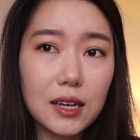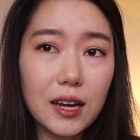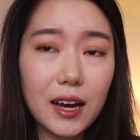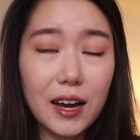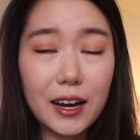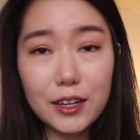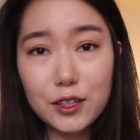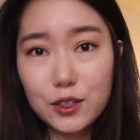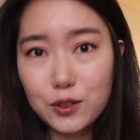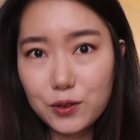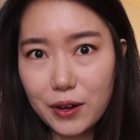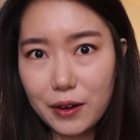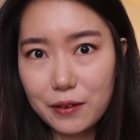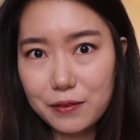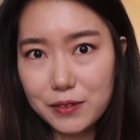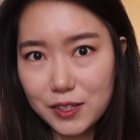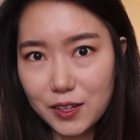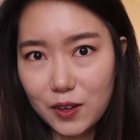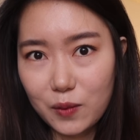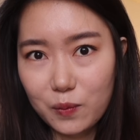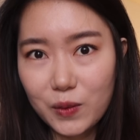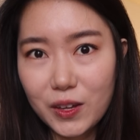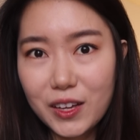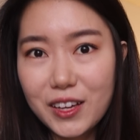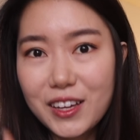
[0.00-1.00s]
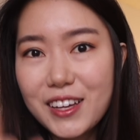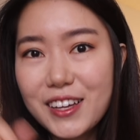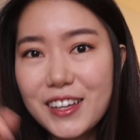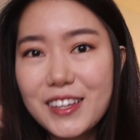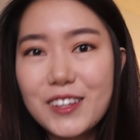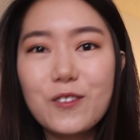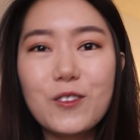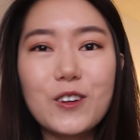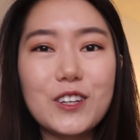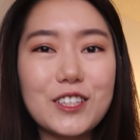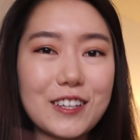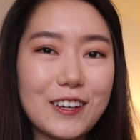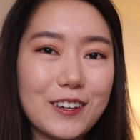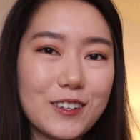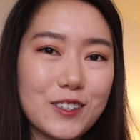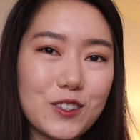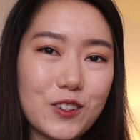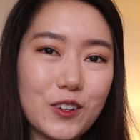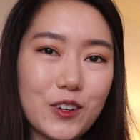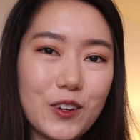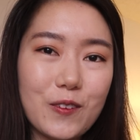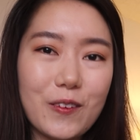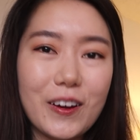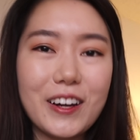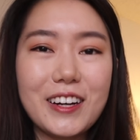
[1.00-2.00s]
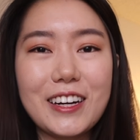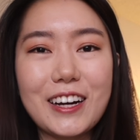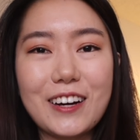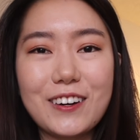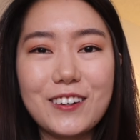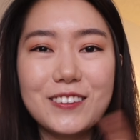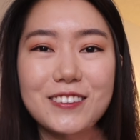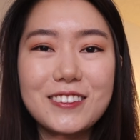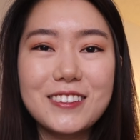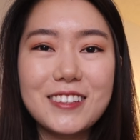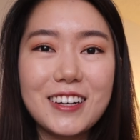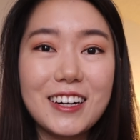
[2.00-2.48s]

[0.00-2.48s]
I do have some, which I'll show you right now.